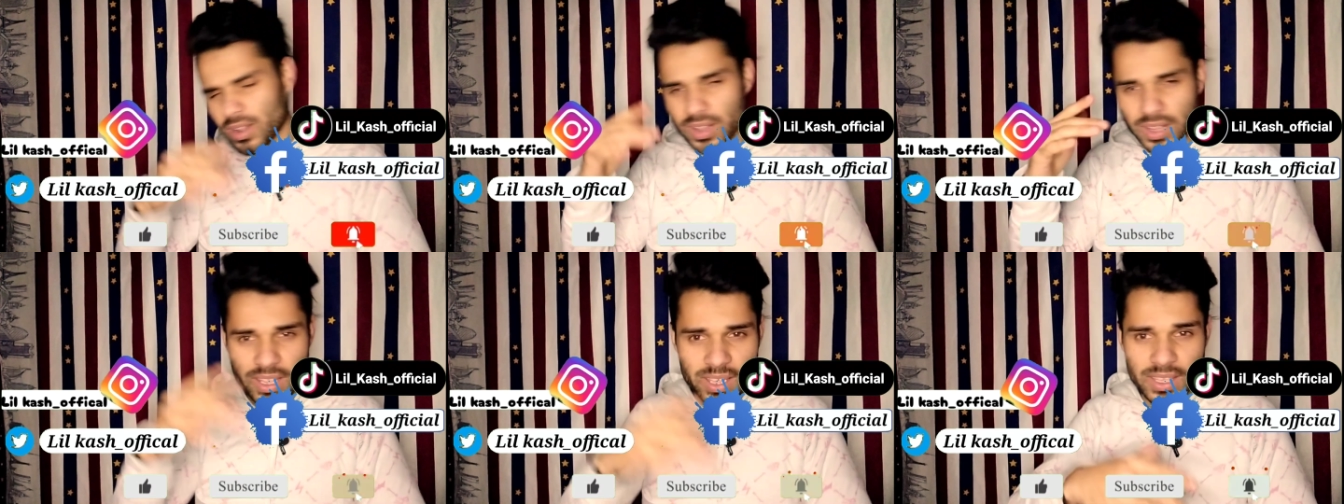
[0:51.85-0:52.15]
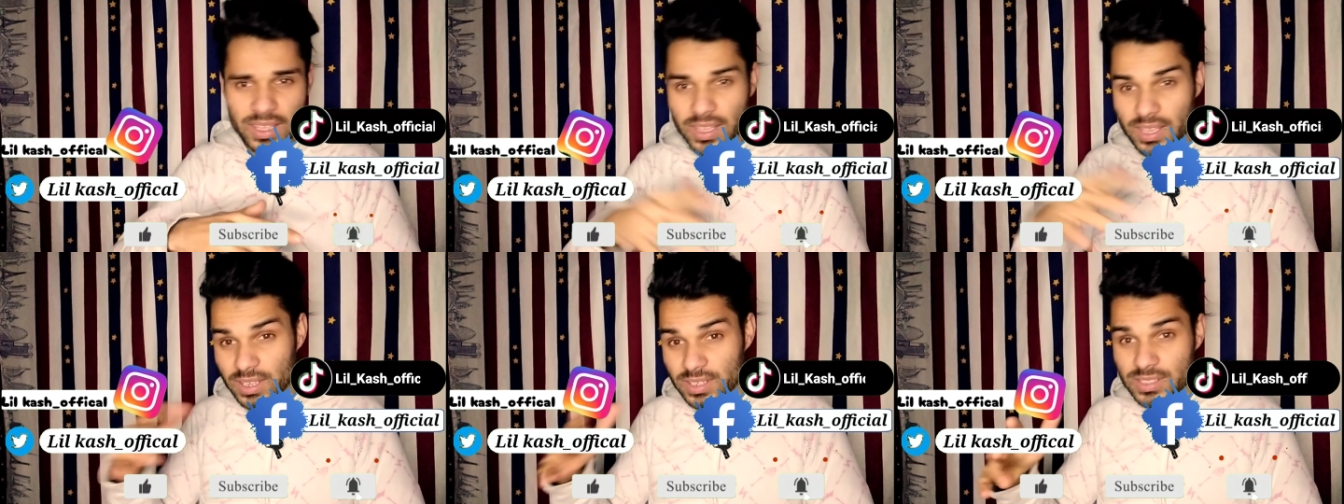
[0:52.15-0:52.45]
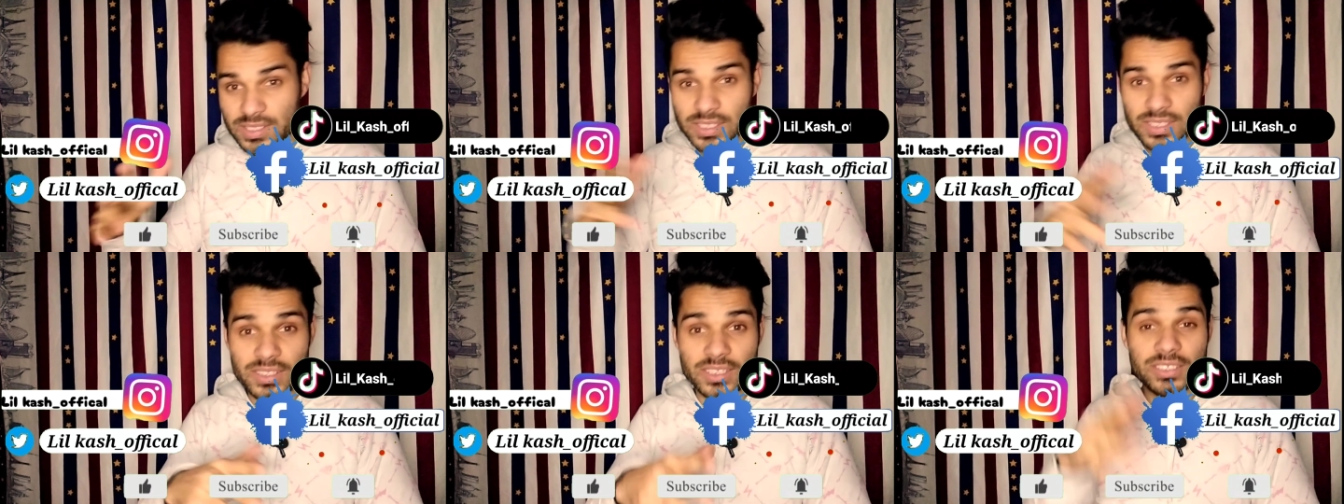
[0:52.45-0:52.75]
link
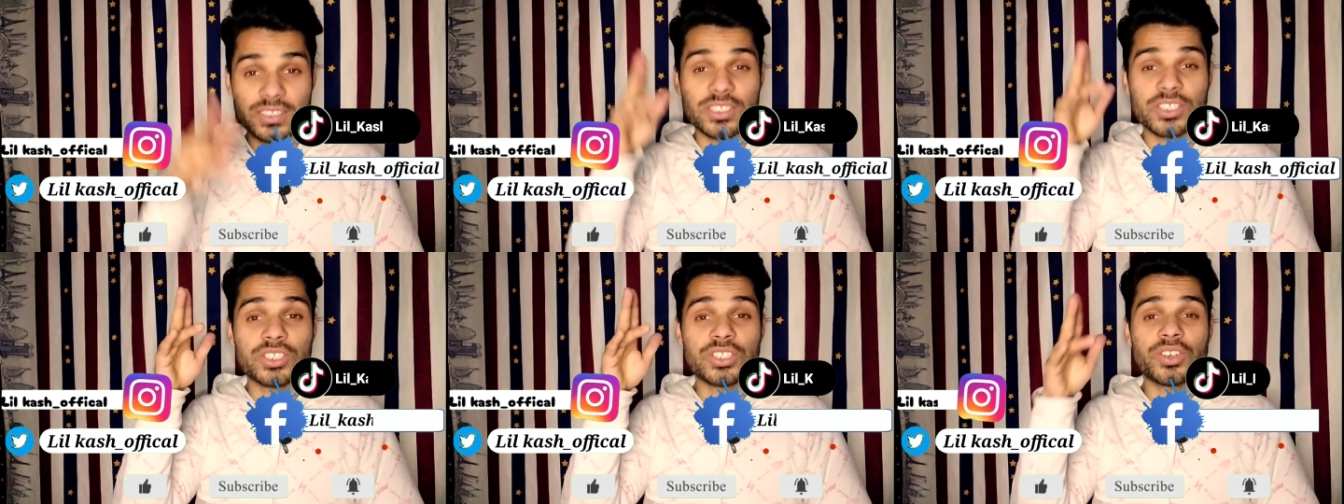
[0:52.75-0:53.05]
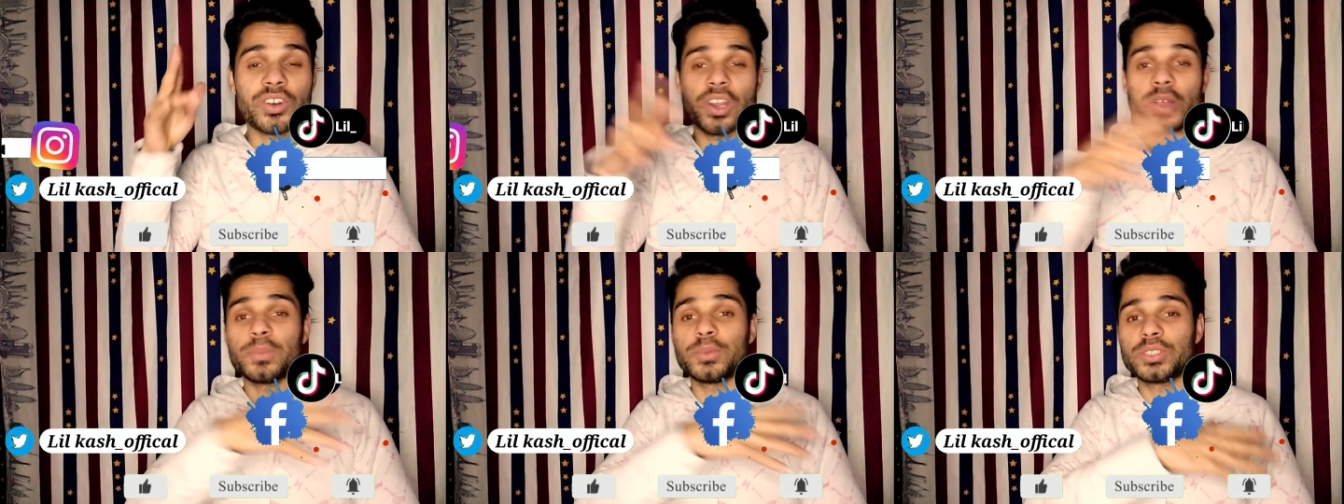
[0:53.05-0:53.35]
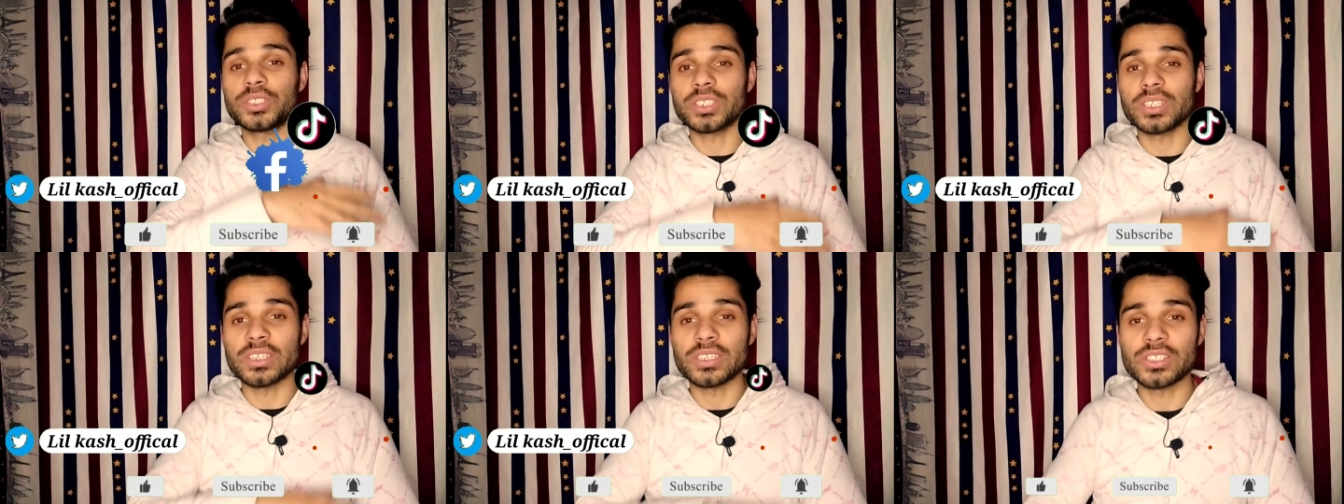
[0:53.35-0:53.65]
is in the
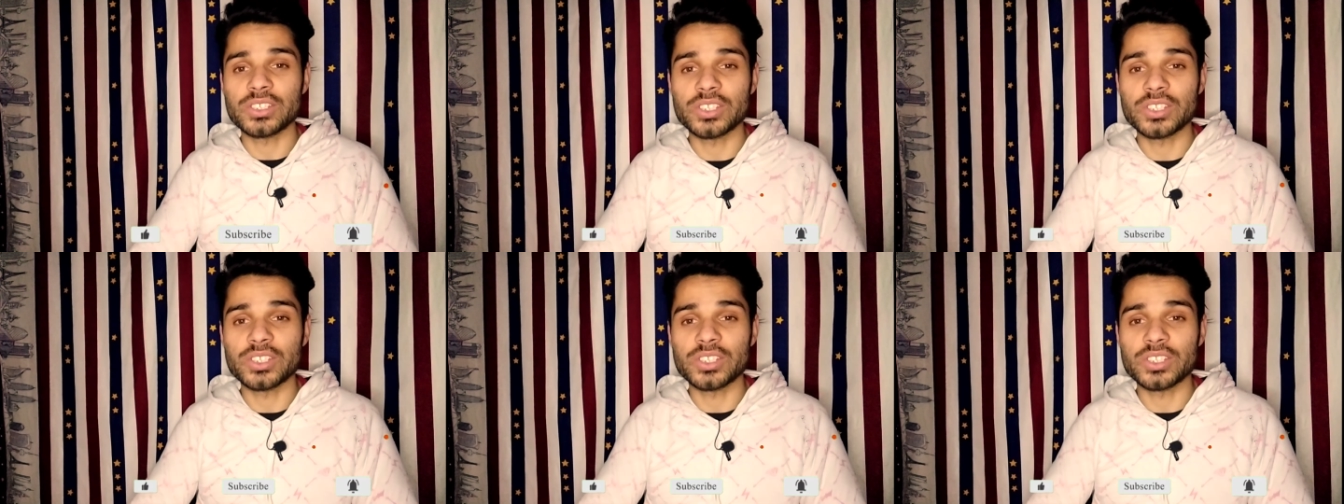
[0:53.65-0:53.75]
description.